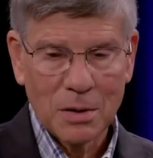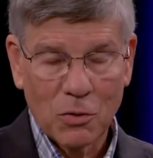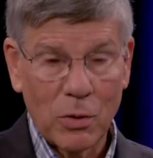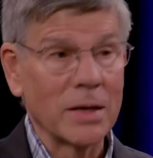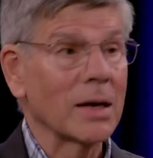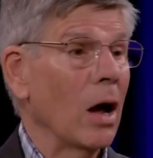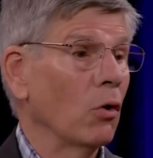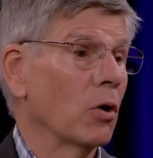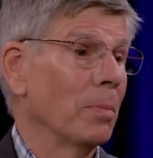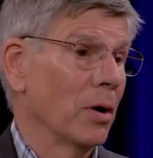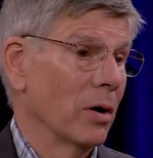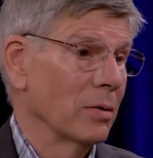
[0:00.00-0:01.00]
great
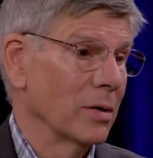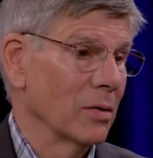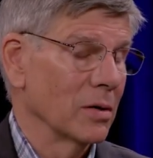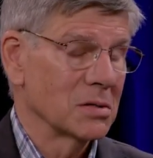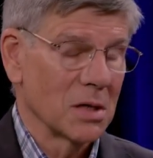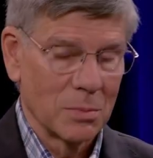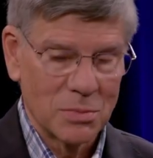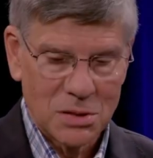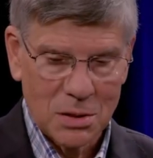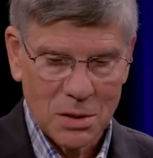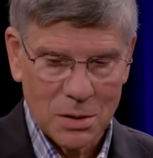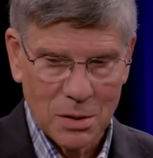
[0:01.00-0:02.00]
counterpart in the same
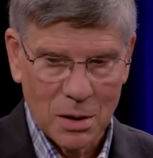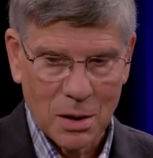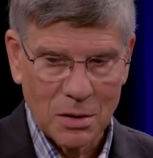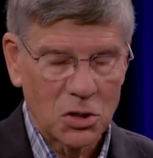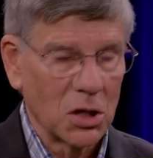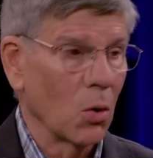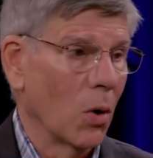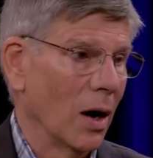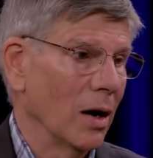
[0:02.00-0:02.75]
city, Tsinghua.